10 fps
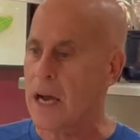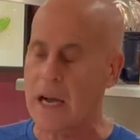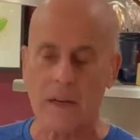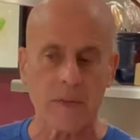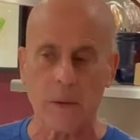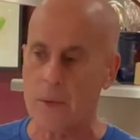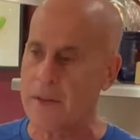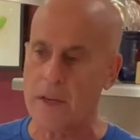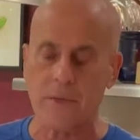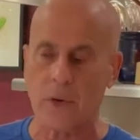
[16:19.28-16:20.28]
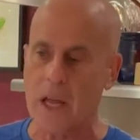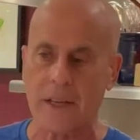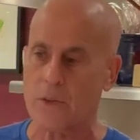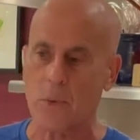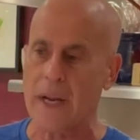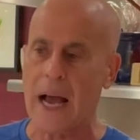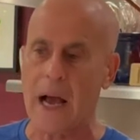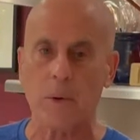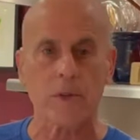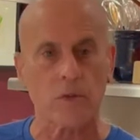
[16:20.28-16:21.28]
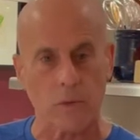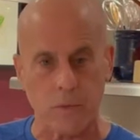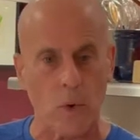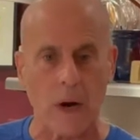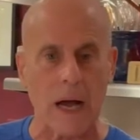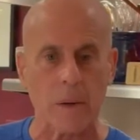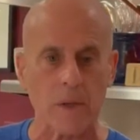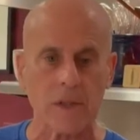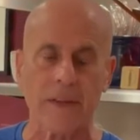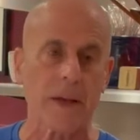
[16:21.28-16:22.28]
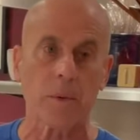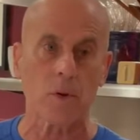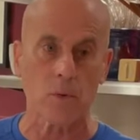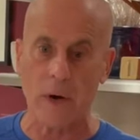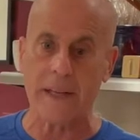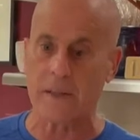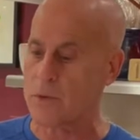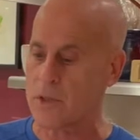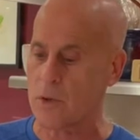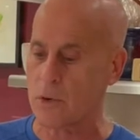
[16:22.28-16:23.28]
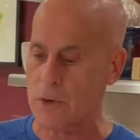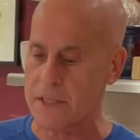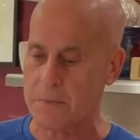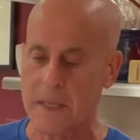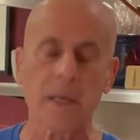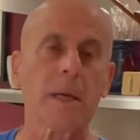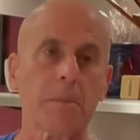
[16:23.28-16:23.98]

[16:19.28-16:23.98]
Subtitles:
They were in there for like 3 hours or 4 hours, and they were great. They were still crispy.